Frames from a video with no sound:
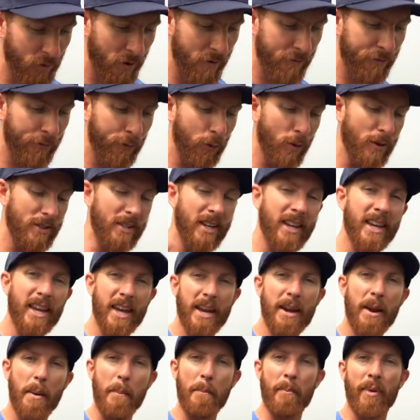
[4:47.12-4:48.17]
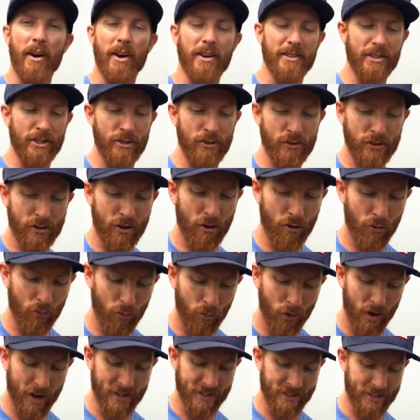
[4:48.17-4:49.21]
one for 10 bucks. Use code
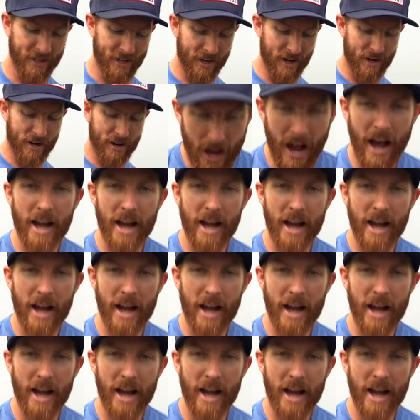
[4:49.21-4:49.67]
Westin